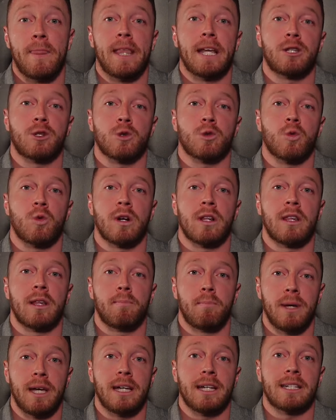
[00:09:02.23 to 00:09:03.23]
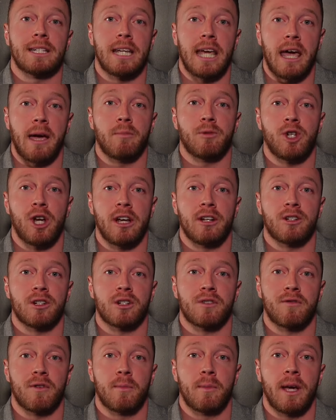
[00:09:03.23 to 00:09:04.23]
This was one of the biggest game changers
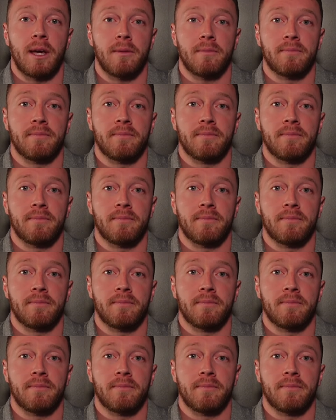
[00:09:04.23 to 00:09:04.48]
for me.